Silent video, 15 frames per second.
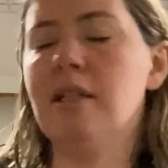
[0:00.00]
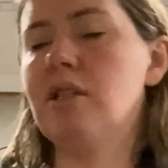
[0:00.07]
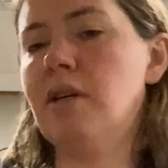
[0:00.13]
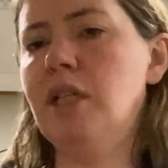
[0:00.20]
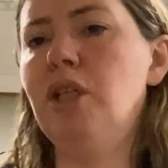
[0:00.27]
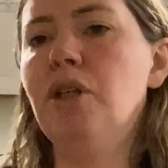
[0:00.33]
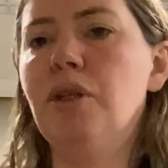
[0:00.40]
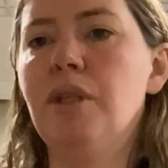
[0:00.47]
So I
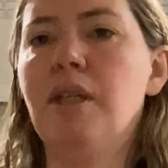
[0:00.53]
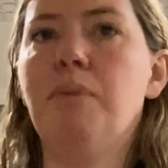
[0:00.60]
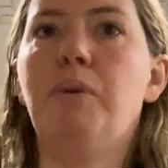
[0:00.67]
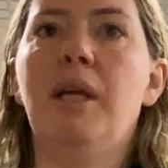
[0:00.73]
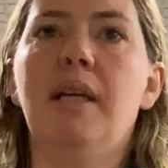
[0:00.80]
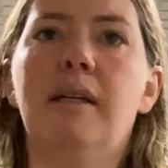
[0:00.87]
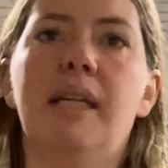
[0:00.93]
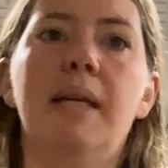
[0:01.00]
knew that
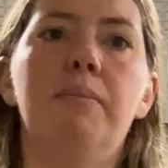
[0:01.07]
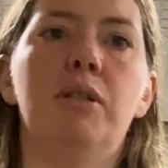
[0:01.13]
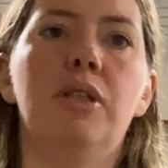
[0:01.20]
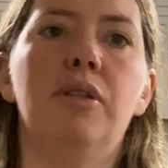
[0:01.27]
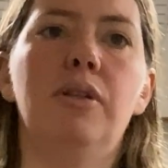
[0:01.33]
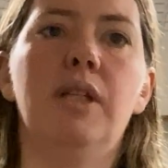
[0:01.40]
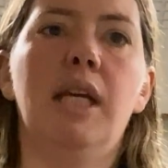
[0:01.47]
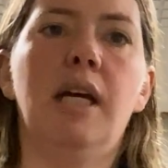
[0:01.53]
when I came to
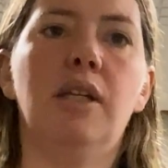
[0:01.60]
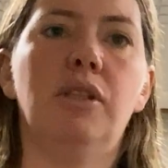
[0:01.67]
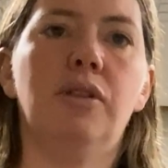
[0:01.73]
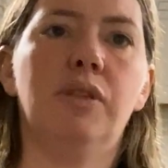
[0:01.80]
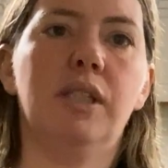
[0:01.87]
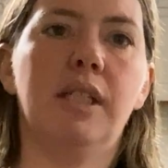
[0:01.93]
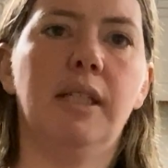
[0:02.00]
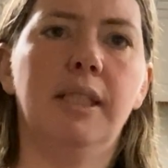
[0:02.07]
do the actual
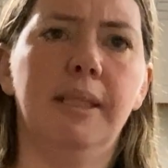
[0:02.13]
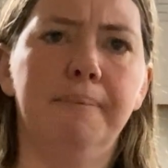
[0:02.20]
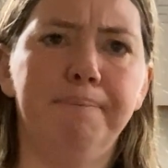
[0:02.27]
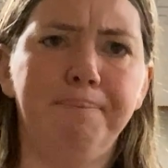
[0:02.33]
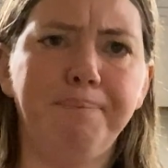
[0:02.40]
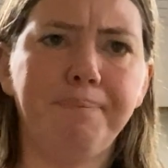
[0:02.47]
study.